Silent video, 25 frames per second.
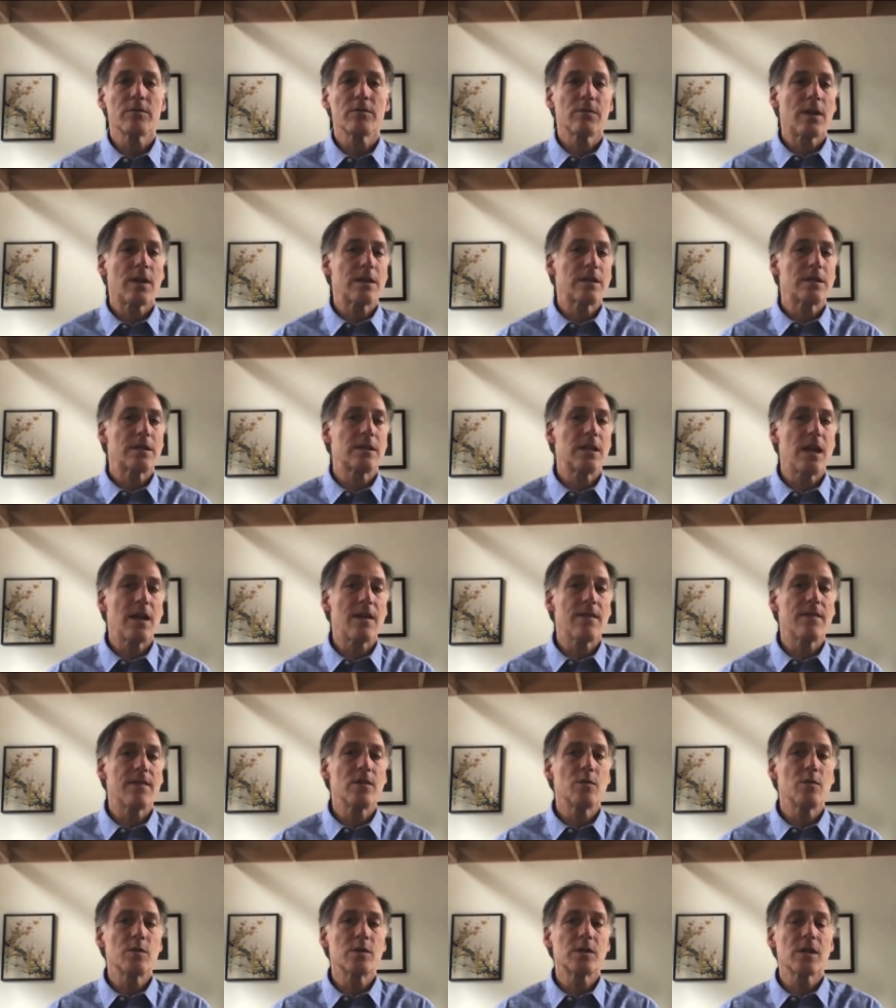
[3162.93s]
Like
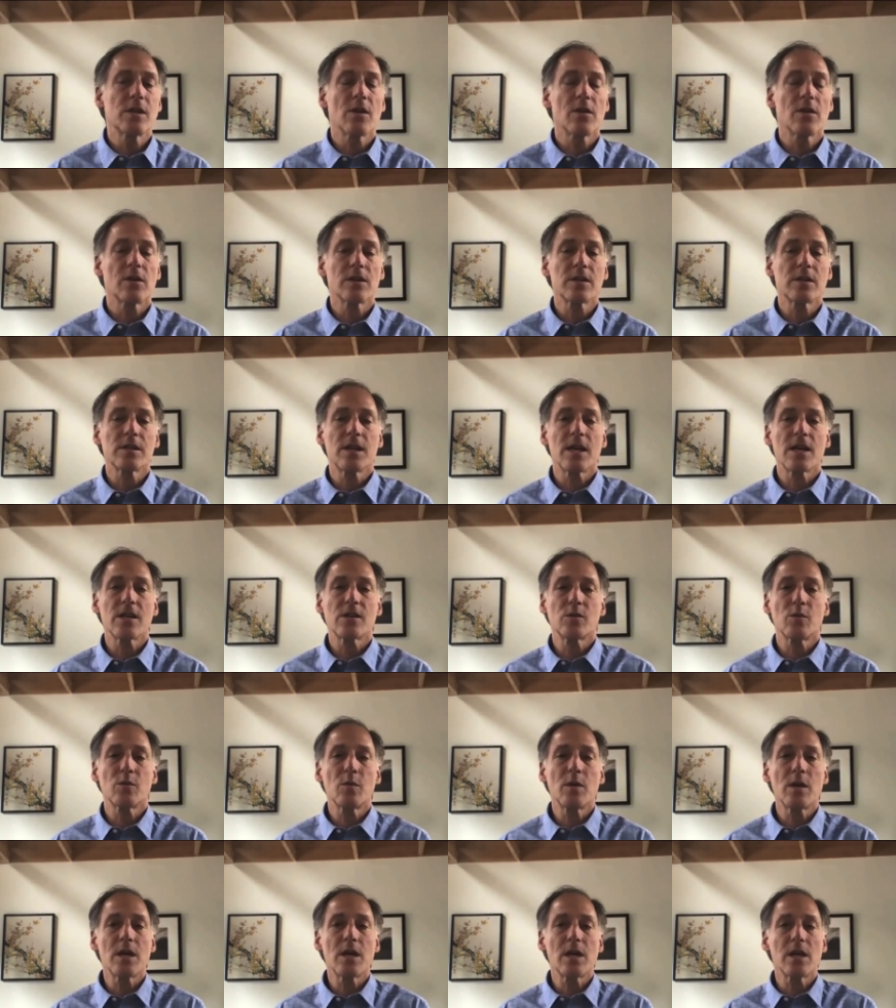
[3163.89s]
David, who was telling us last
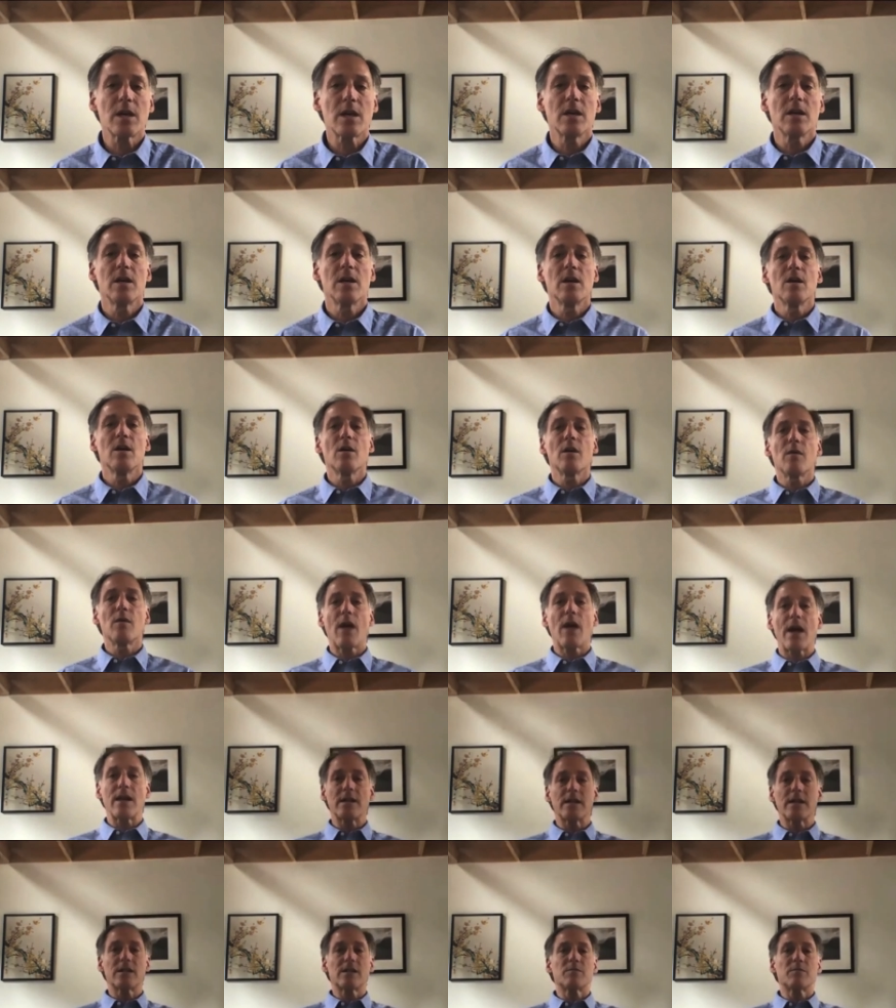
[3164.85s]
week,
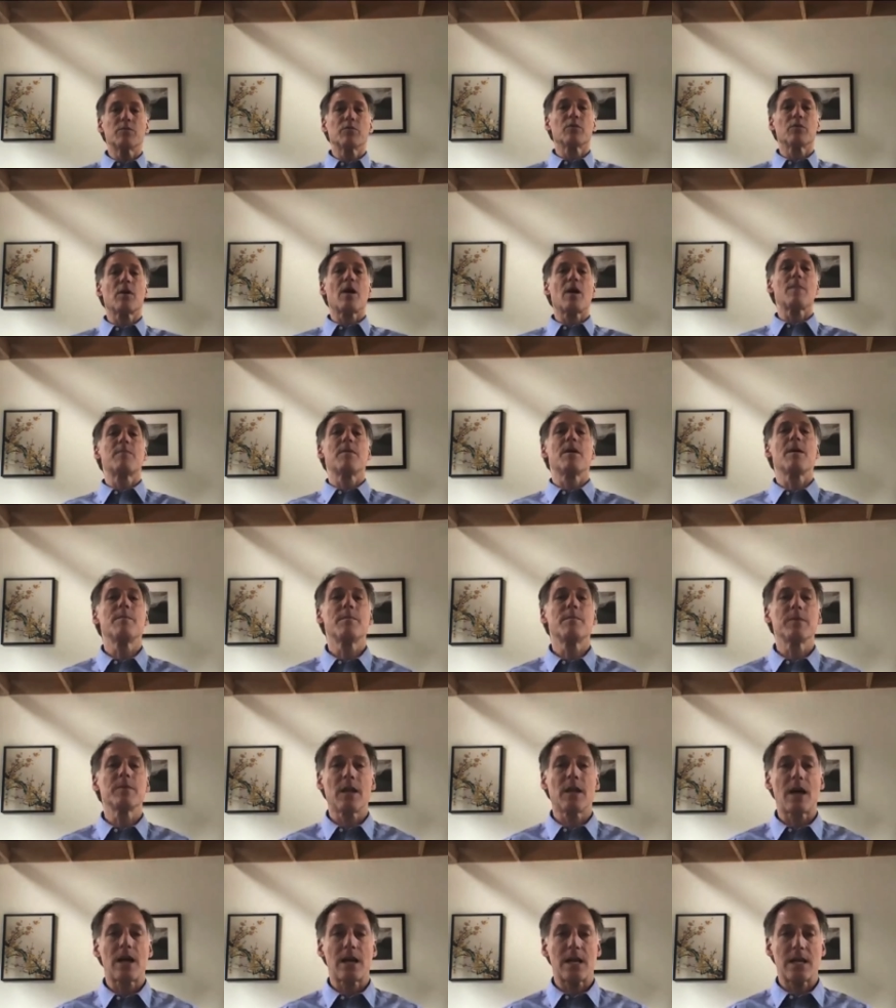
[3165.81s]
had to prop up a
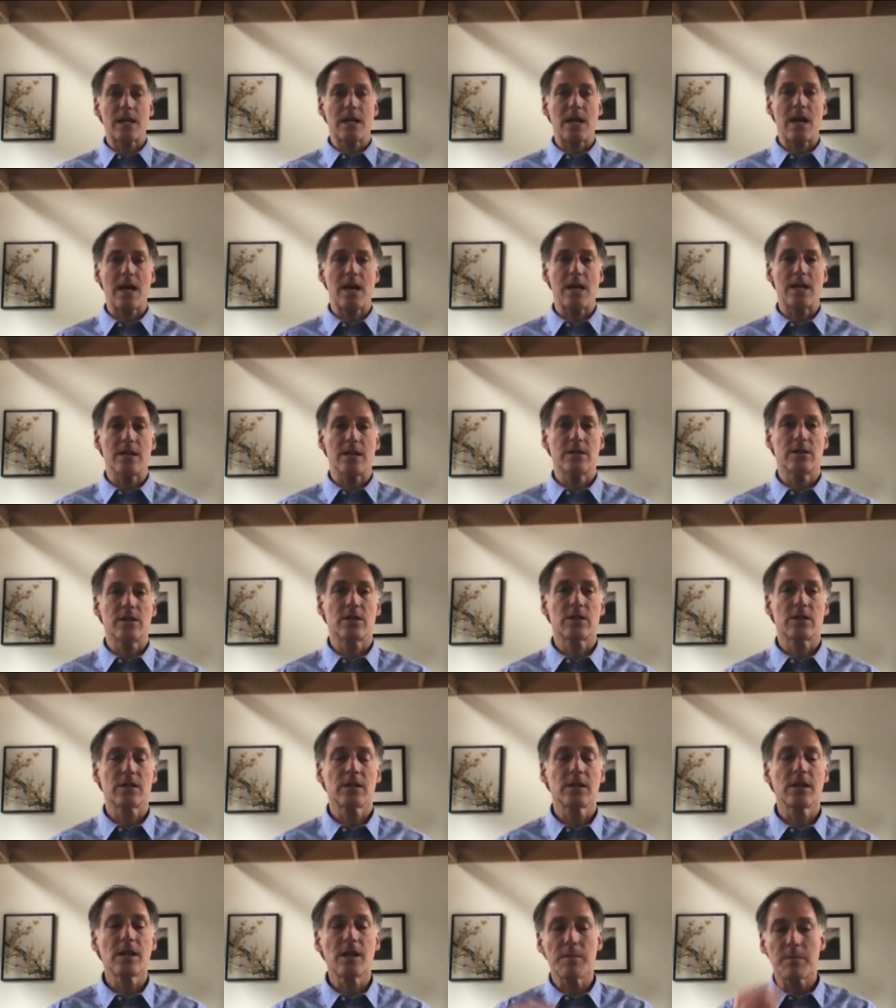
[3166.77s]
lot at night to
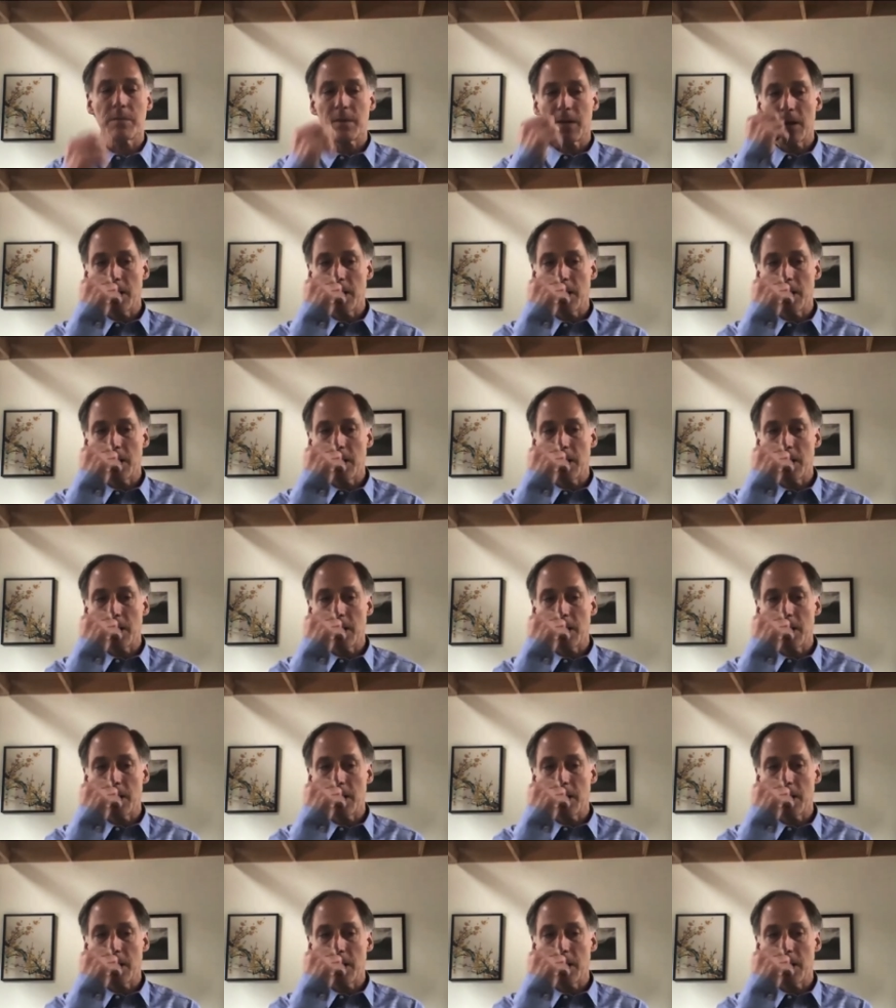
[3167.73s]
sleep.